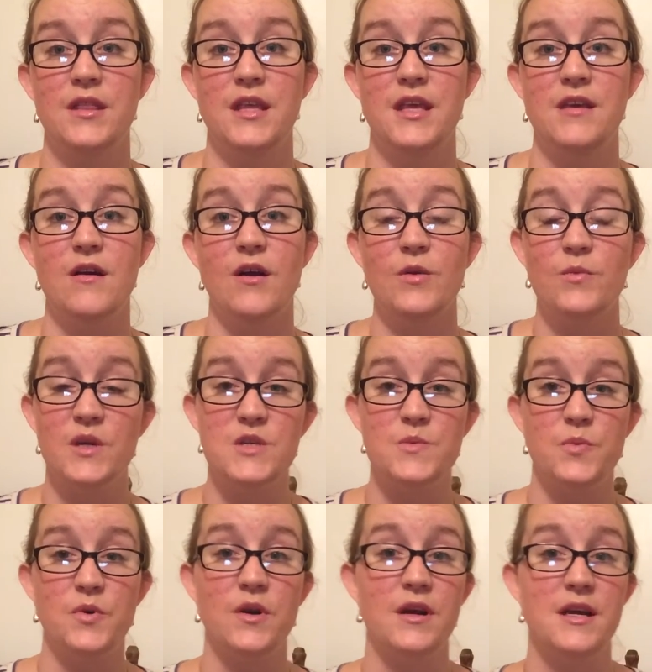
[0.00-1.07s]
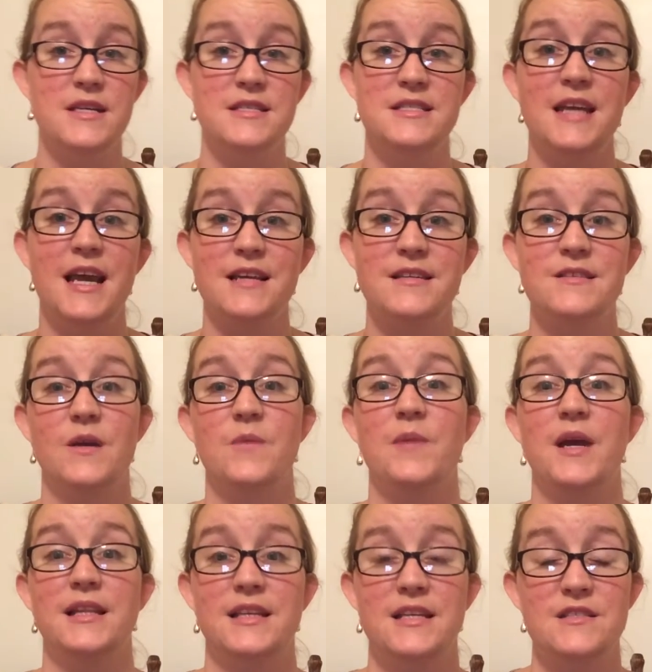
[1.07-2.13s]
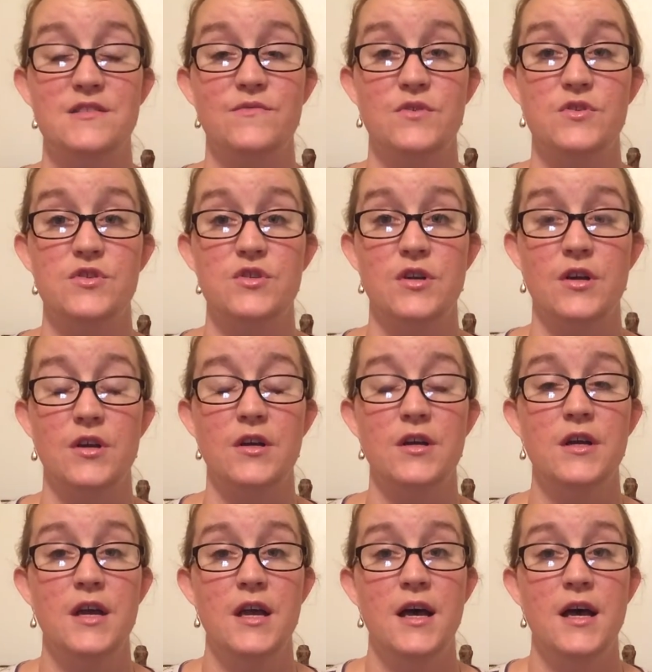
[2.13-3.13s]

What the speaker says: The Yarn Whisperer, is next on my list for sure.